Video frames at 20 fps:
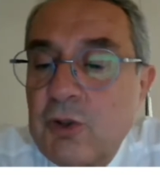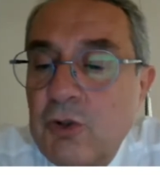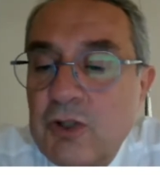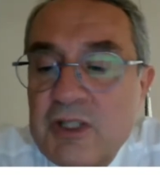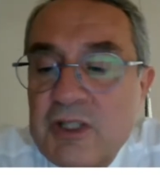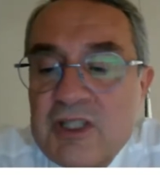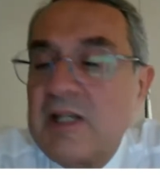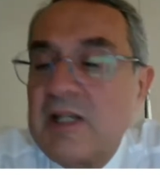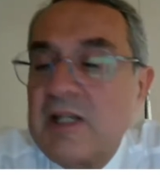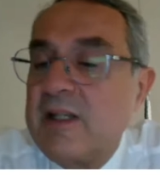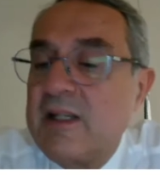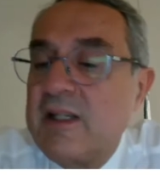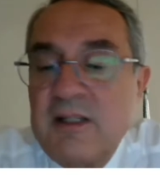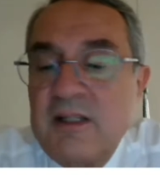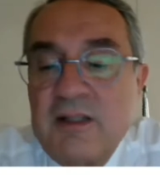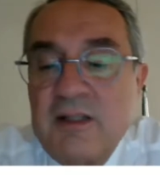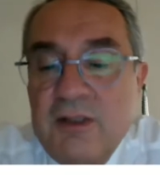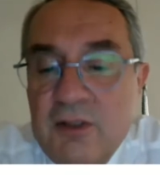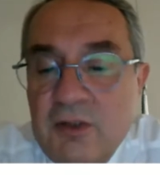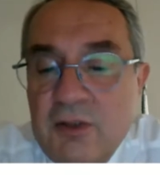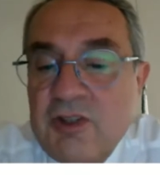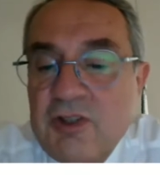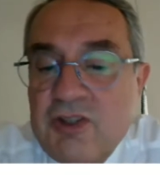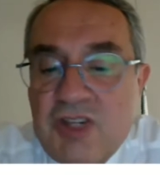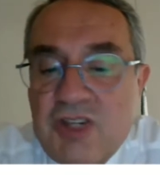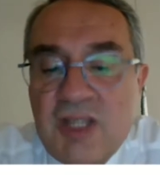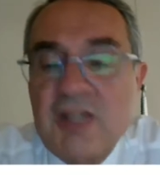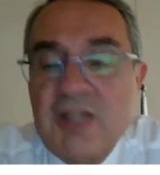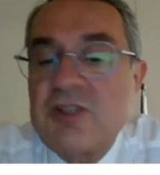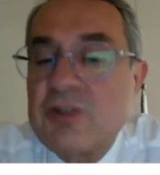but the cornea is clear,
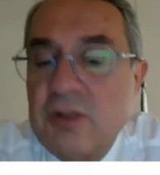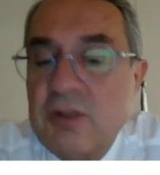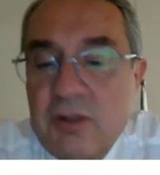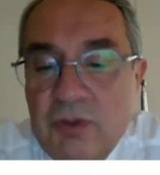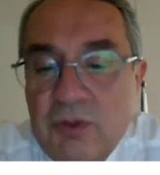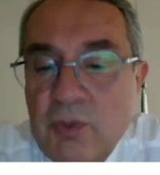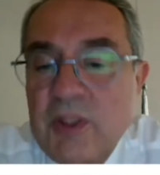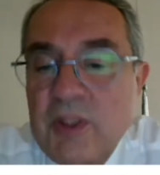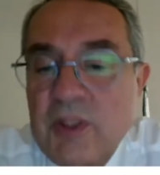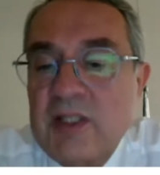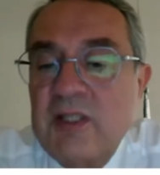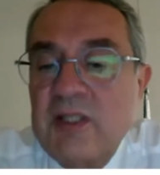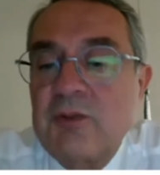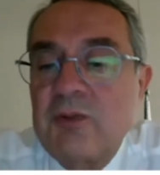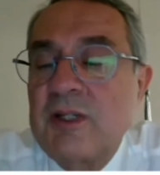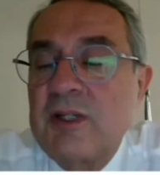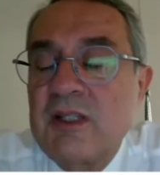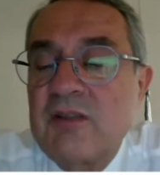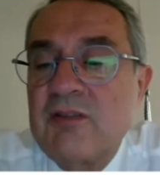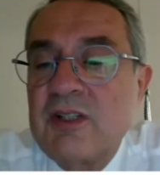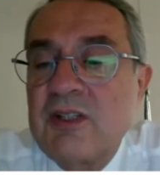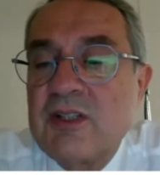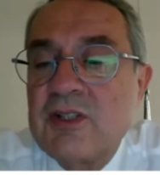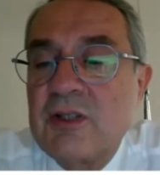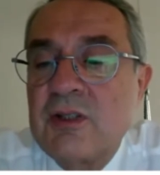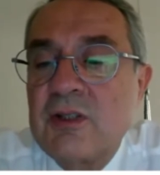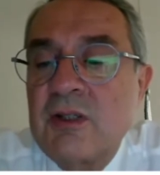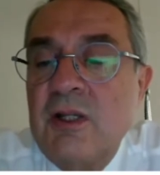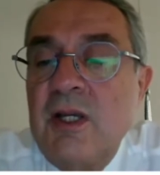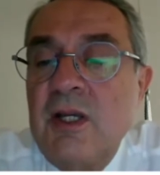no rejection,
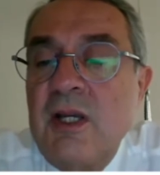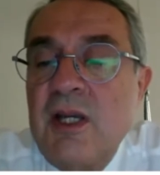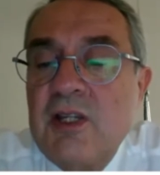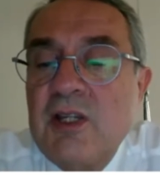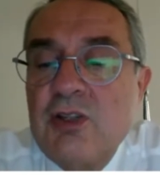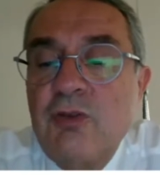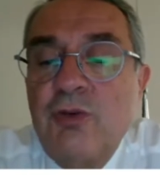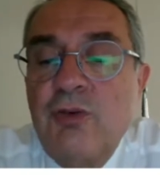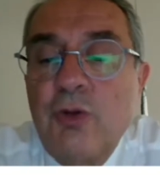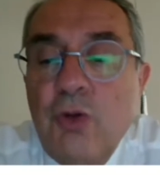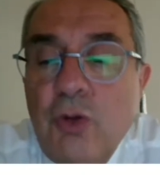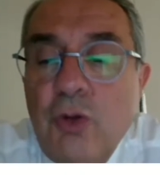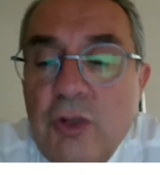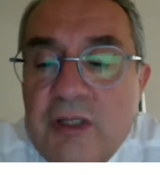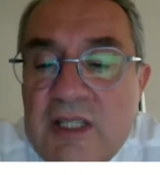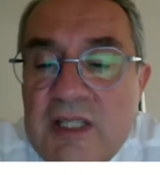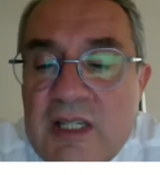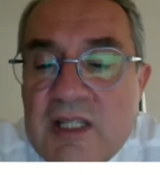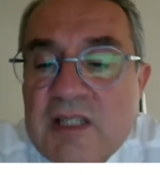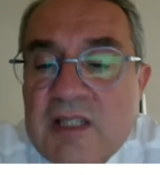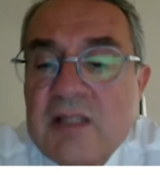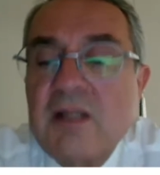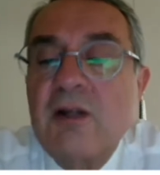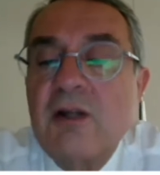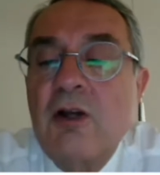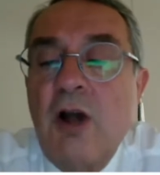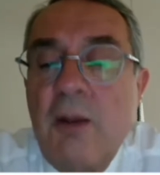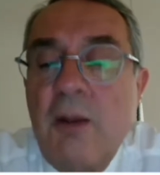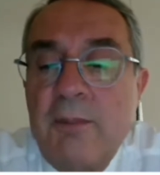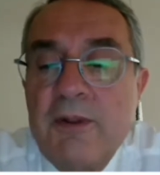20/20 vision. So for all
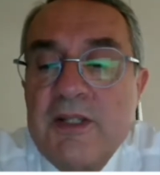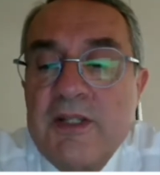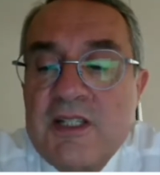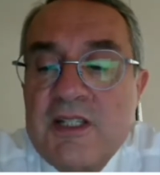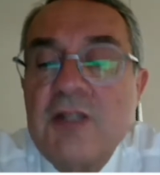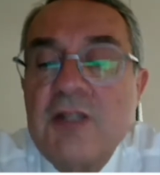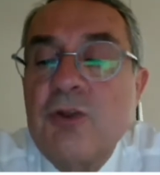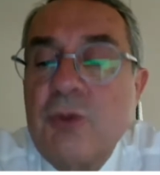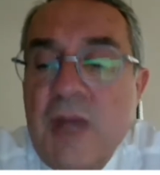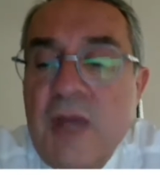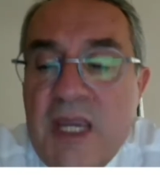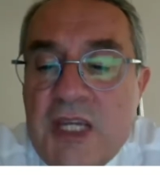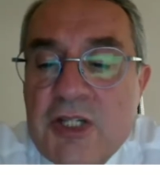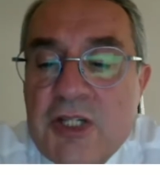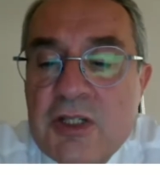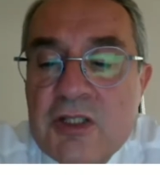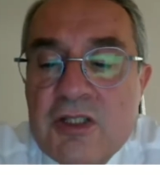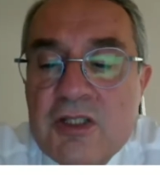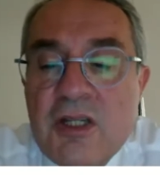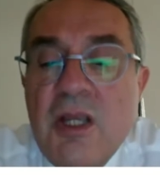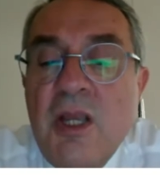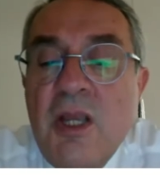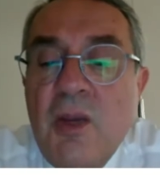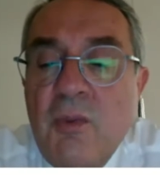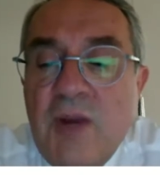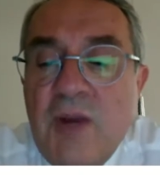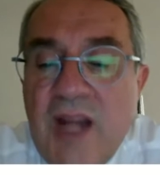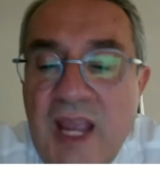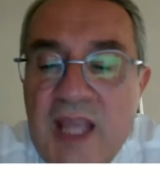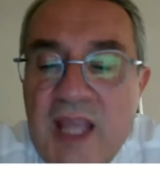these complex situations,
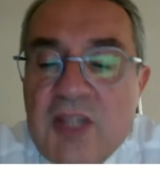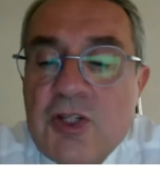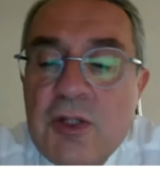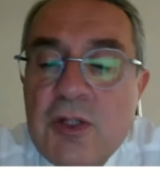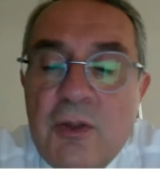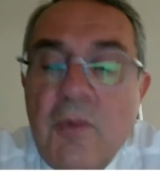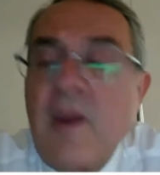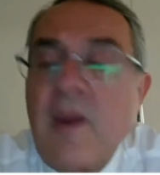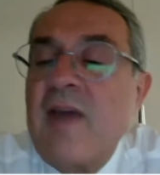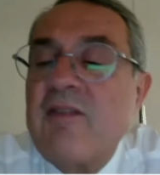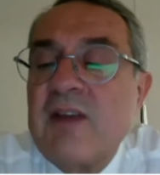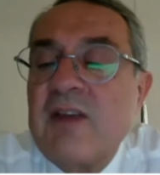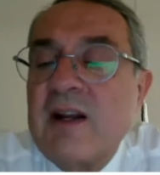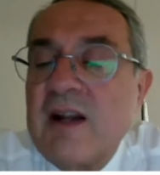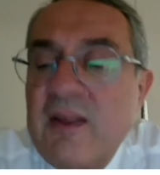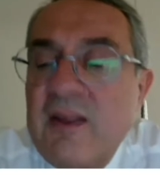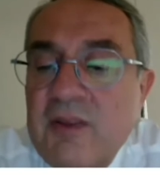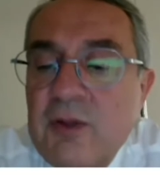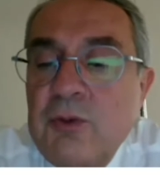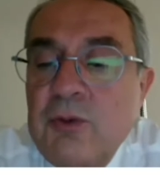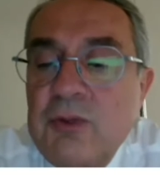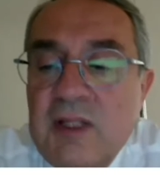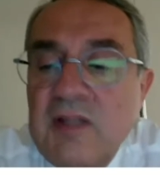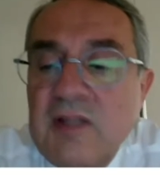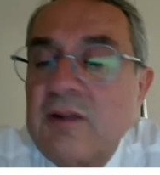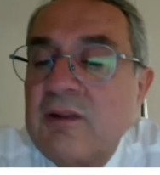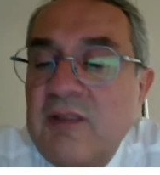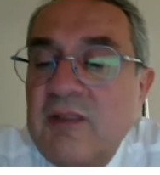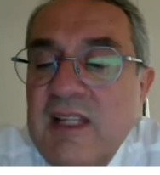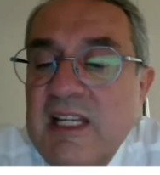actually we have a
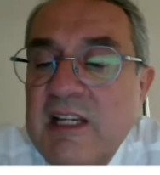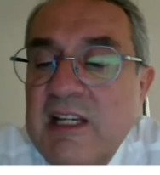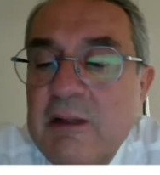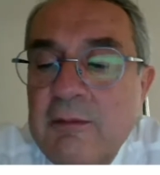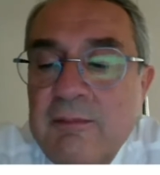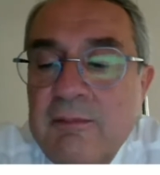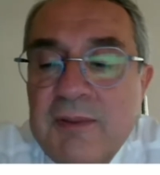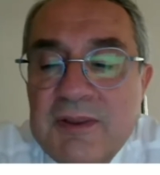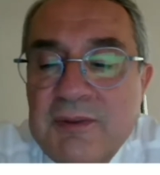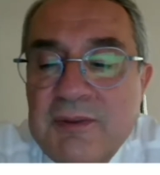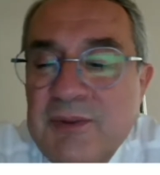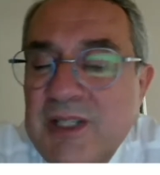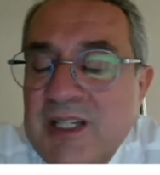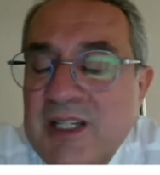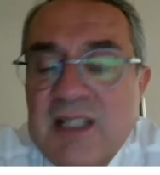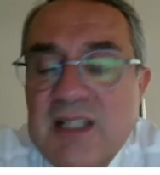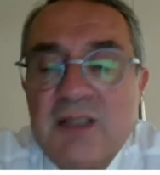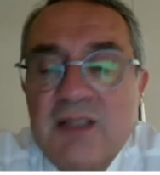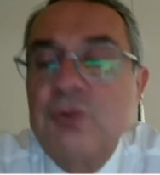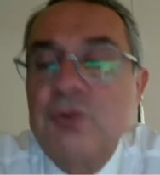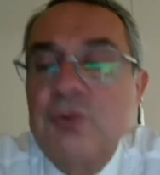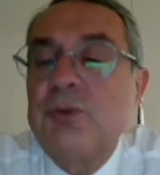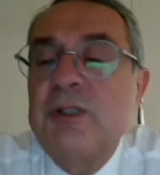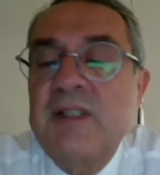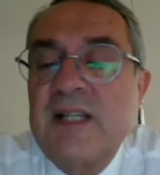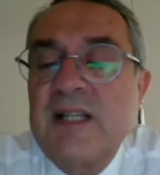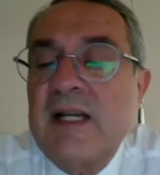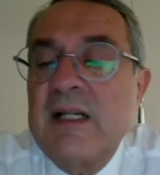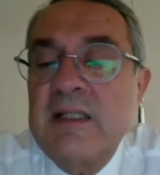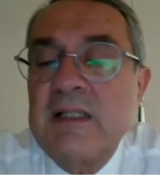rather good endothelium, but we
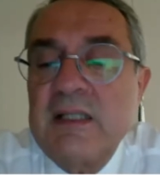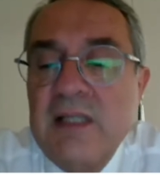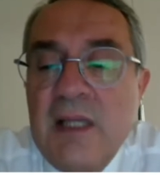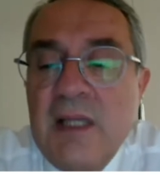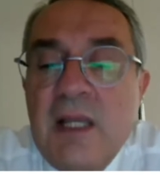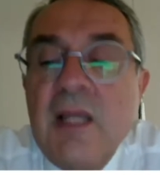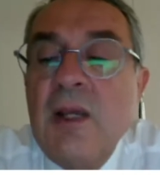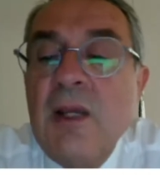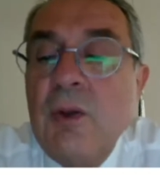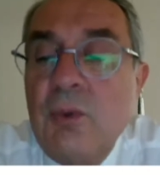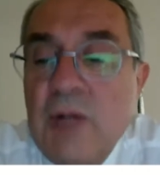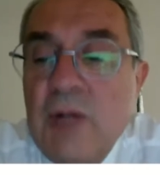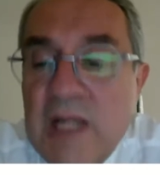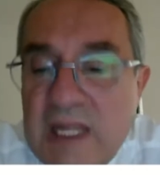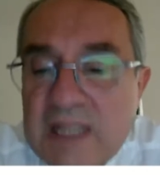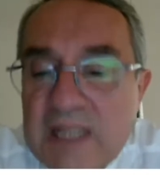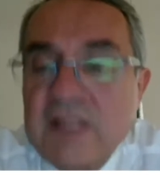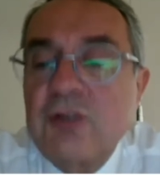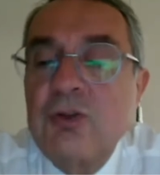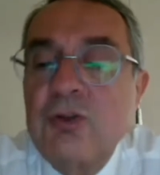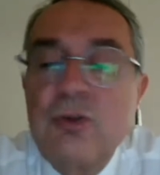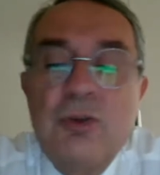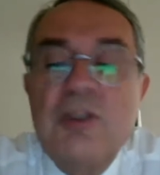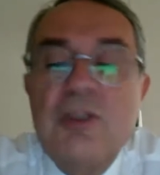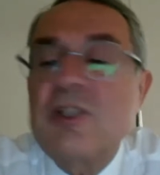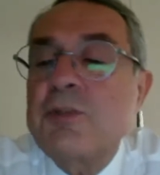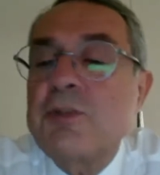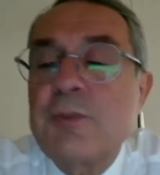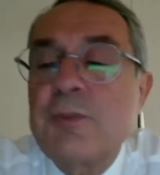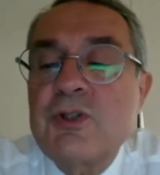can't do adult. We
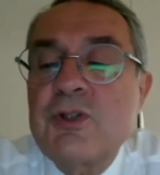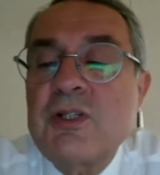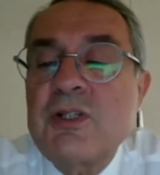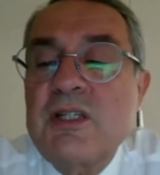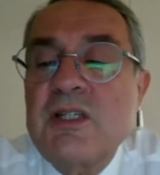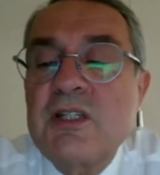like to do this